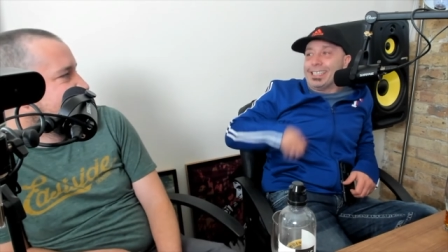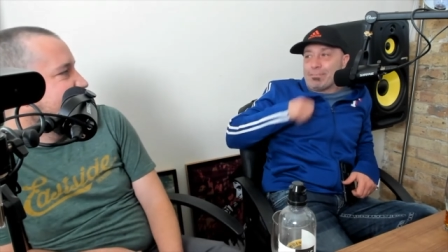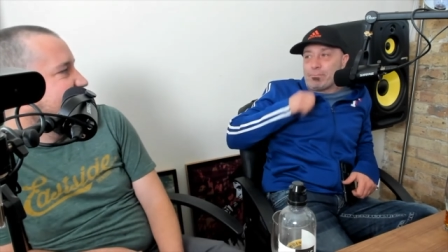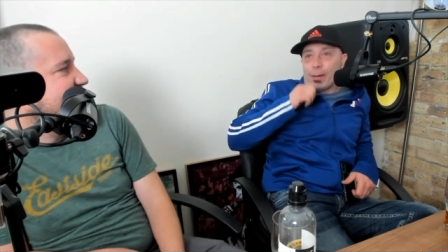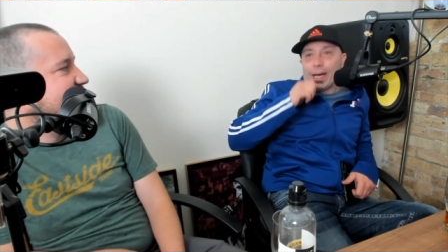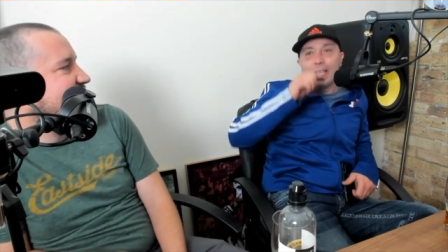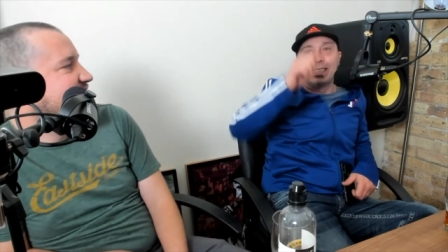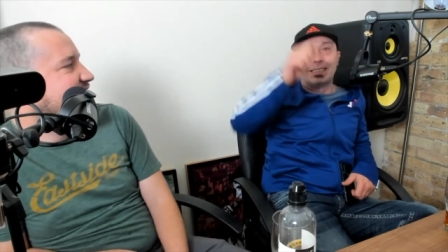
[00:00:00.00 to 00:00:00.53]
he
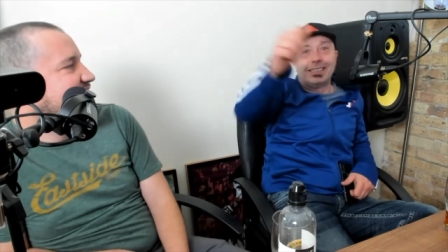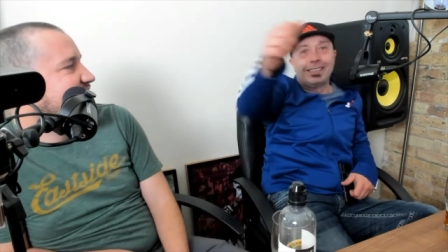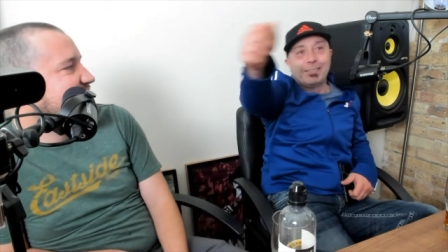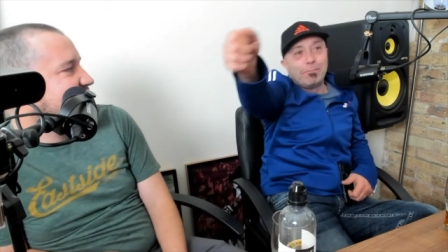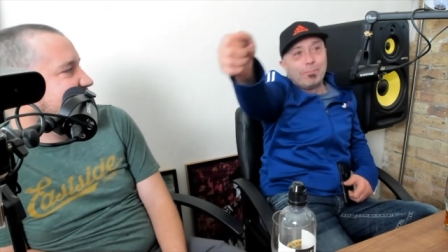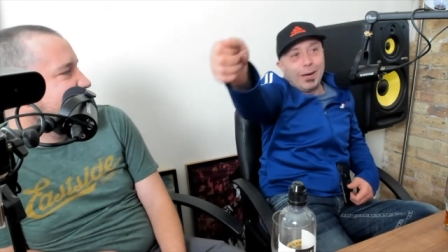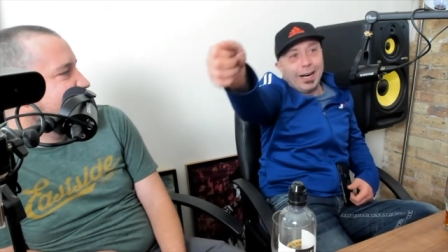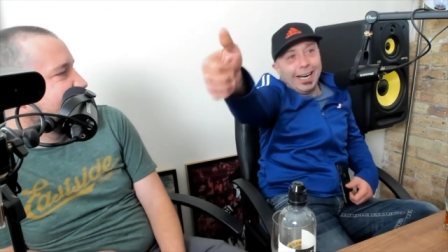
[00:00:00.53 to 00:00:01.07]
passed us
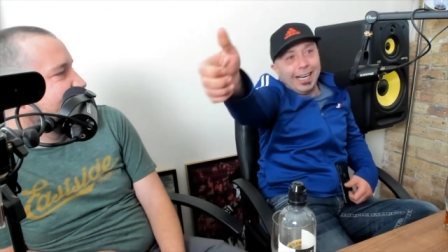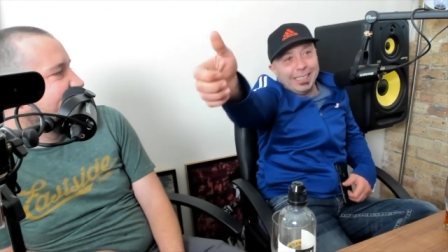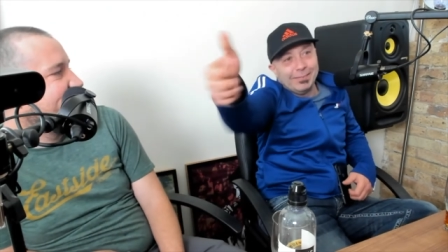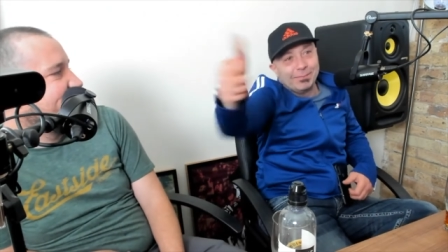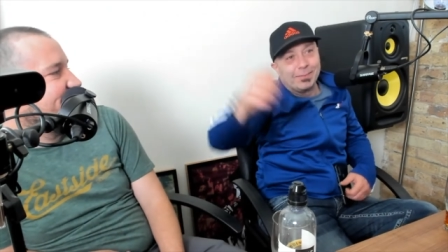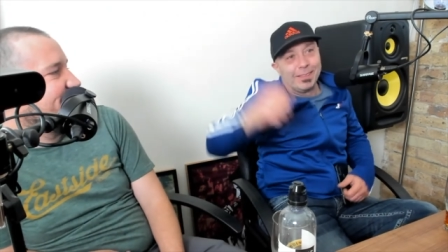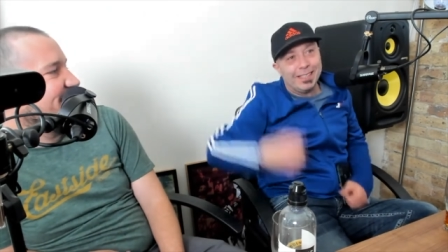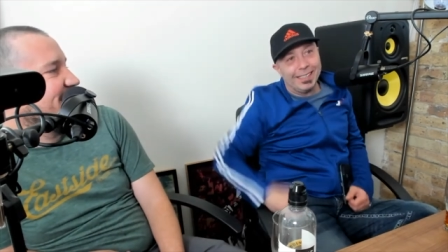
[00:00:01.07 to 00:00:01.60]
the
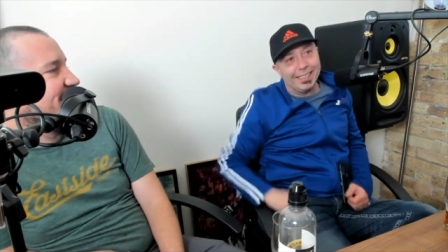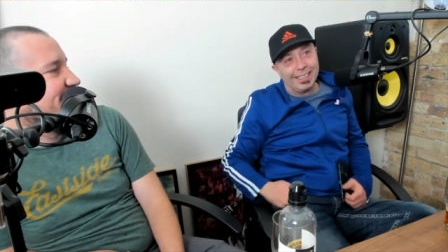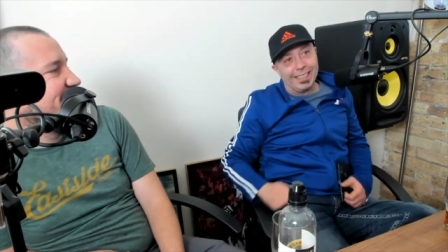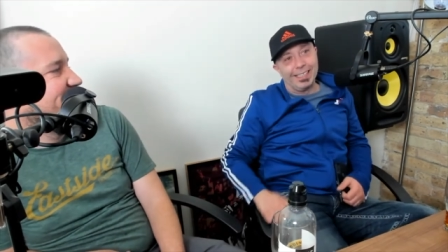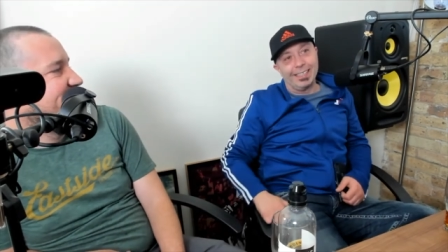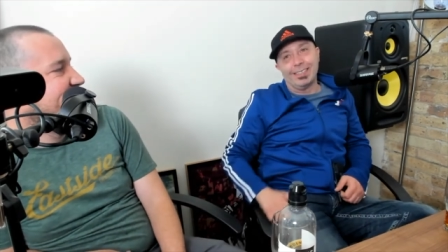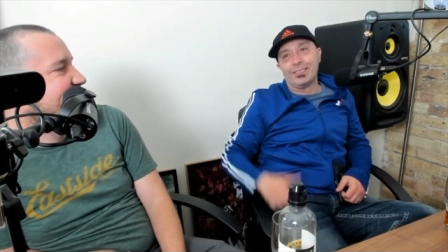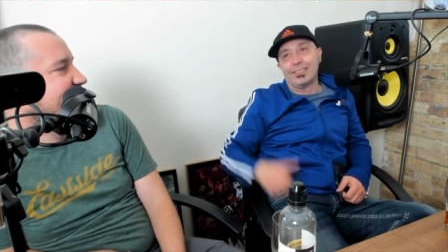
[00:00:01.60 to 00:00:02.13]
pipe,
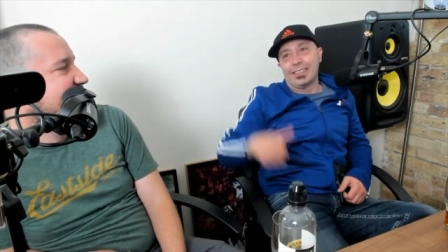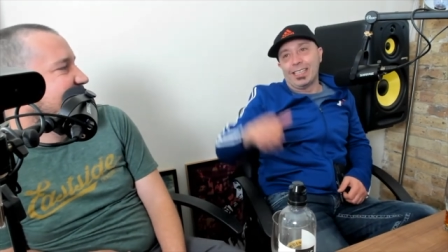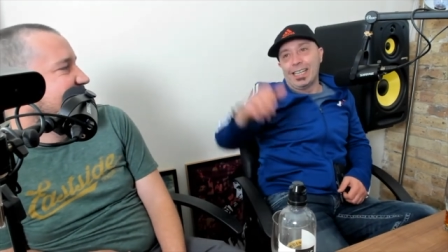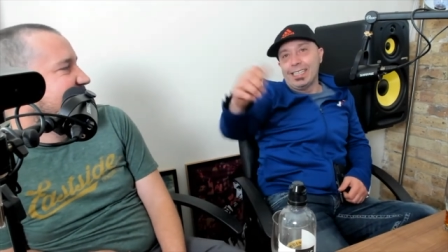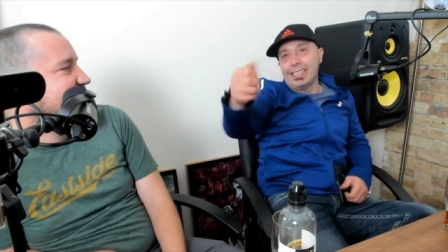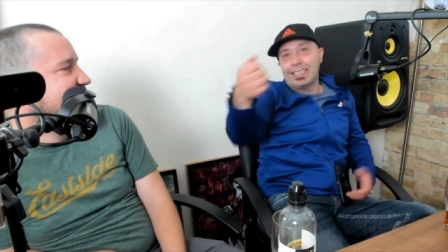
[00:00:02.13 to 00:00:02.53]
and I was like,